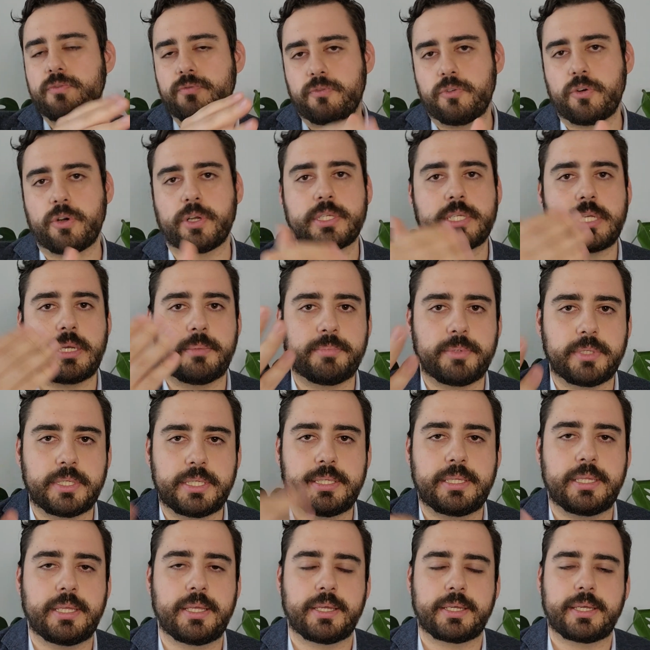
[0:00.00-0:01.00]
For example,
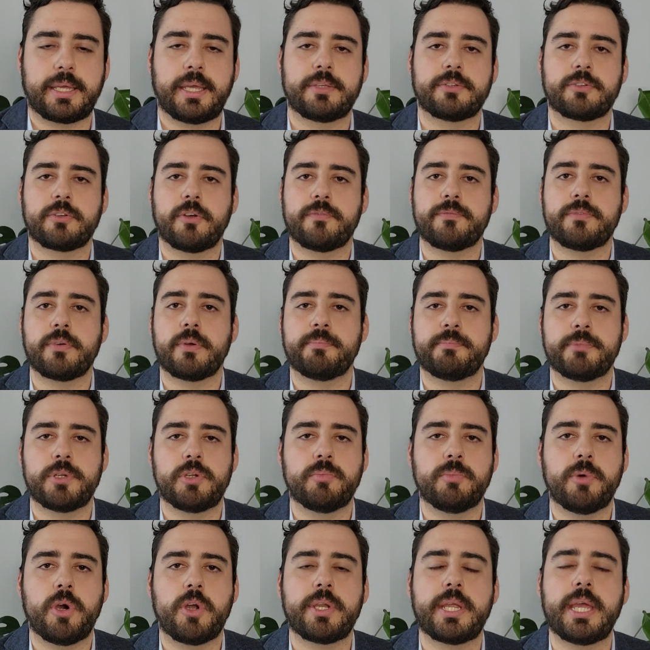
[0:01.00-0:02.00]
in the case of
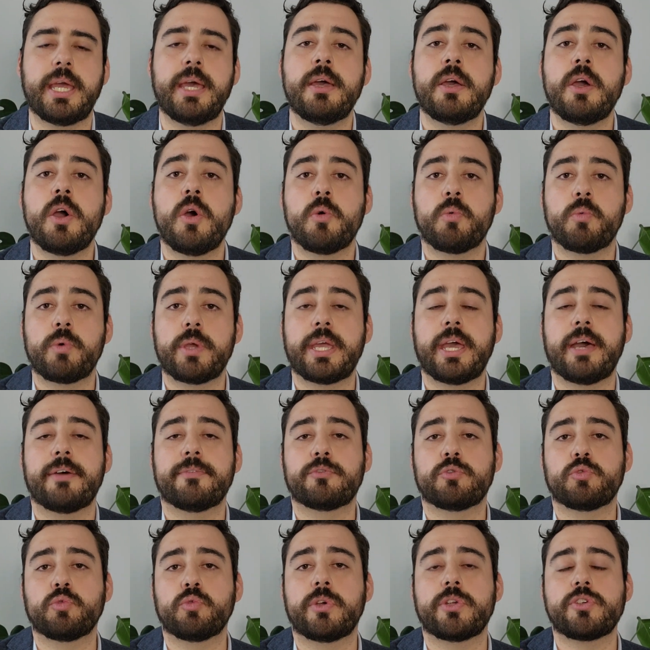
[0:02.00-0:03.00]
pneumonia, we
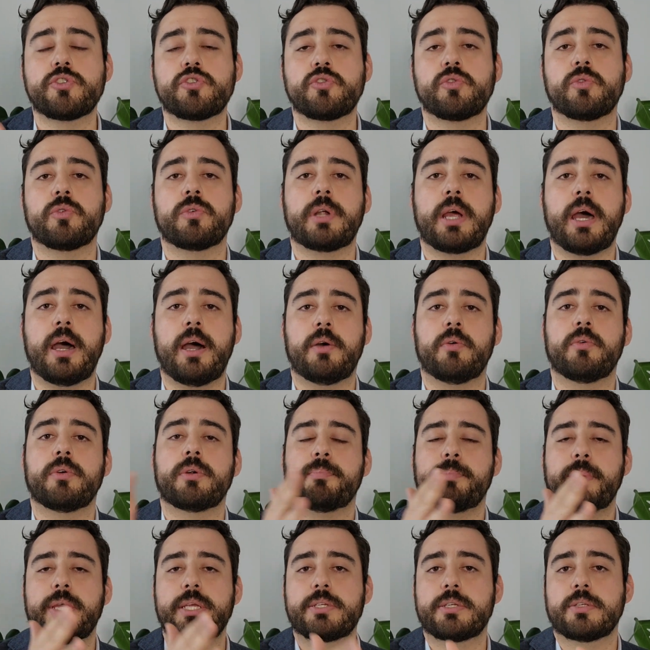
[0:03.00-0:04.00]
have to ensure
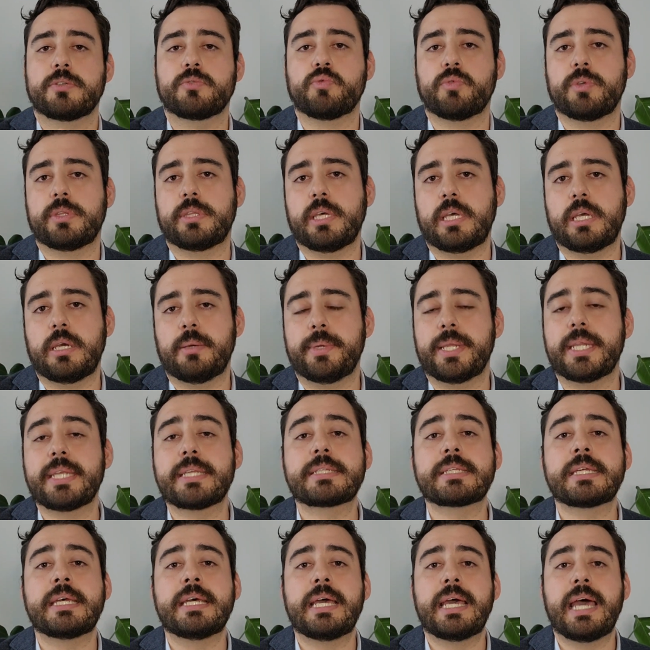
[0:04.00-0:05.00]
our patients with
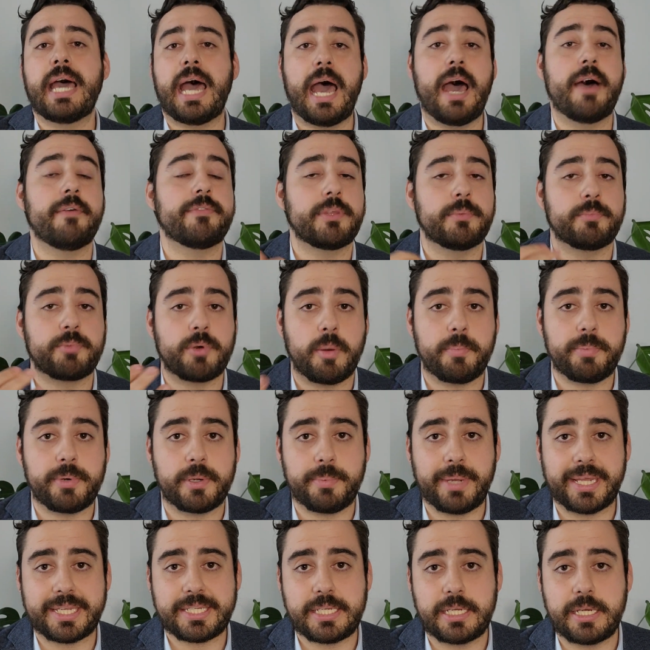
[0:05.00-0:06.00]
diabetes have the
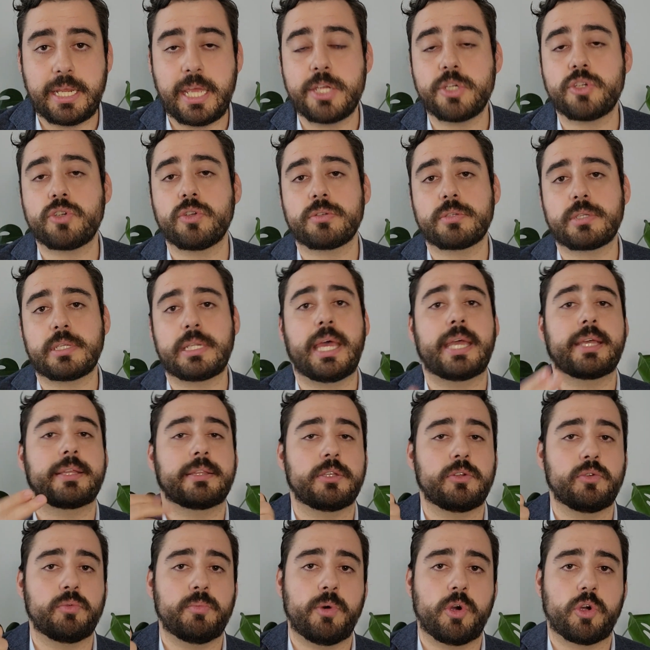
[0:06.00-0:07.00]
proper vaccinations, like
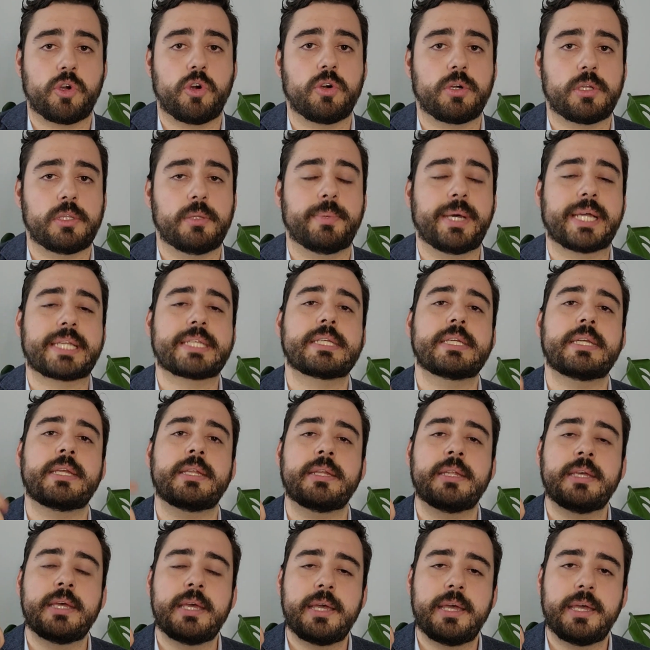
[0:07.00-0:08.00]
the pneumococcal
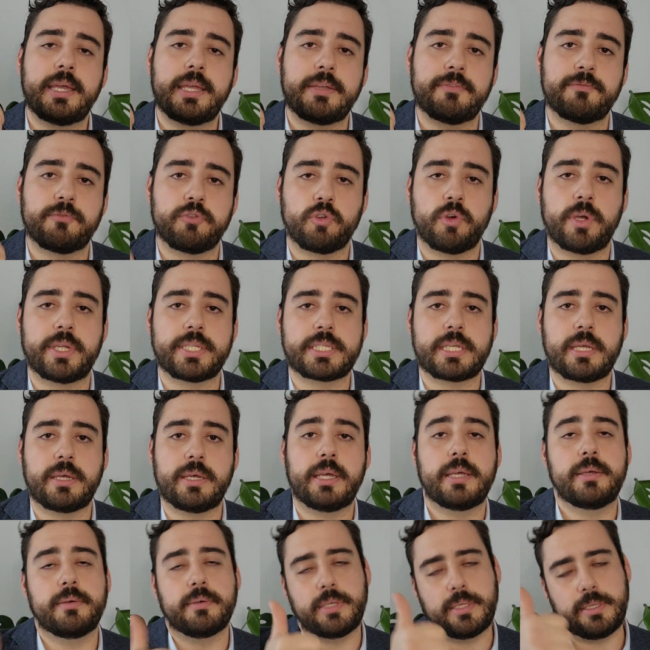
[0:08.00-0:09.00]
vaccine,
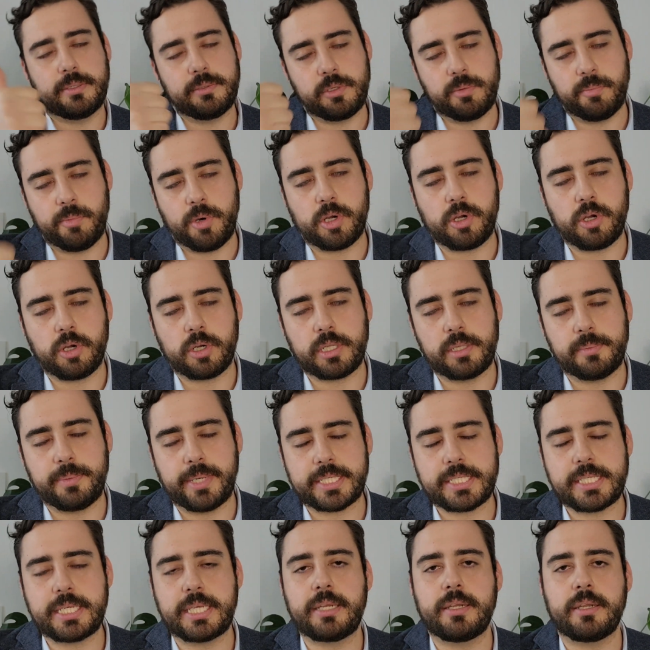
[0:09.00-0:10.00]
pneumococcal
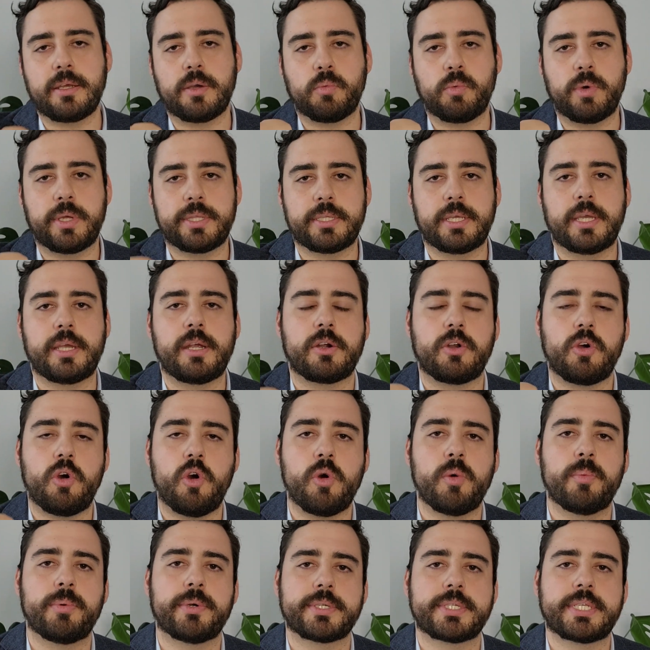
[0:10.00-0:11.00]
vaccine when they are
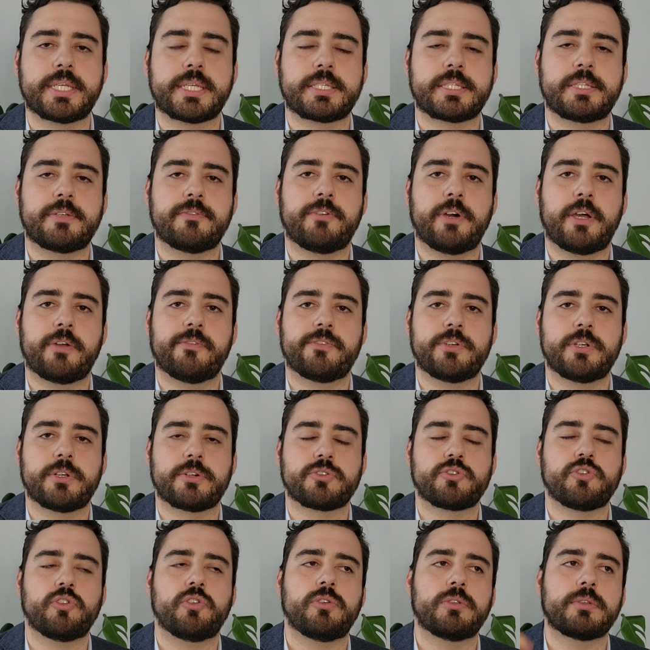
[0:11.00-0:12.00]
over 65
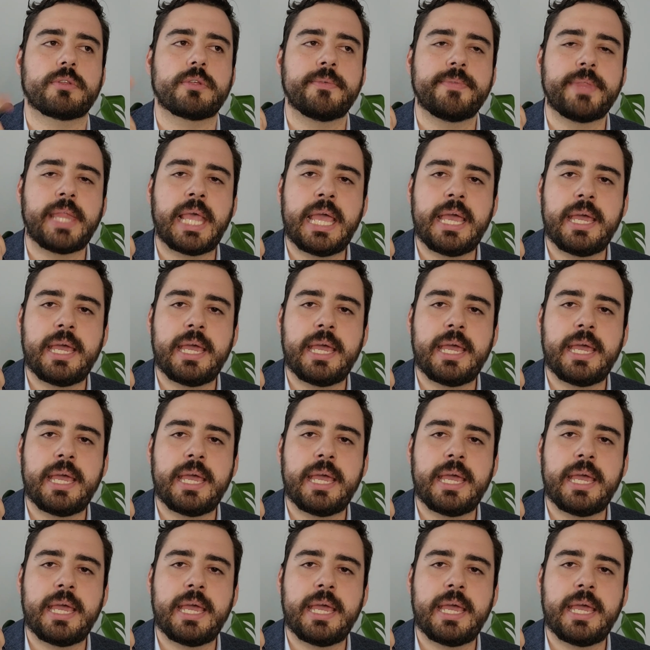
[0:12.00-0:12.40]
years old,